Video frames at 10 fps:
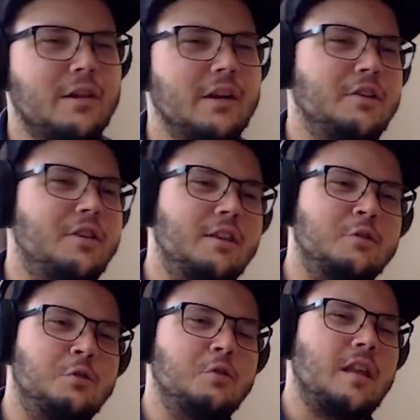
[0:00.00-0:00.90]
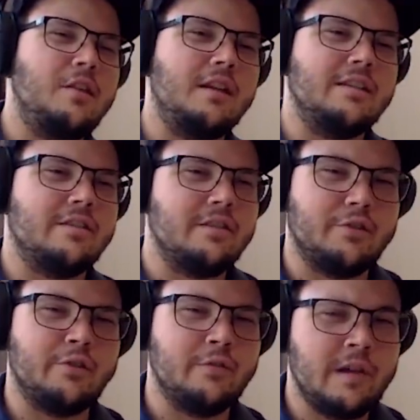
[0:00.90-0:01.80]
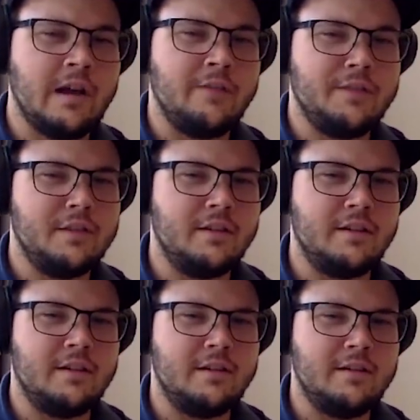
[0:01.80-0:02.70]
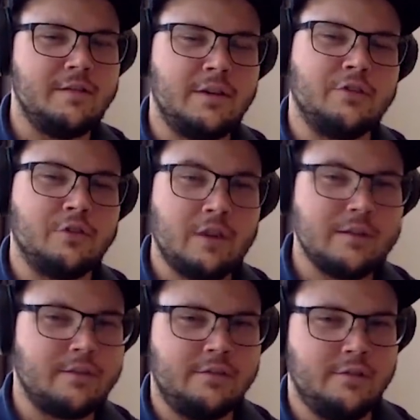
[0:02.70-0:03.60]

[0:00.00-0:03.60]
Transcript: quite a good thing to know that you can still survive in the uh, financial crisis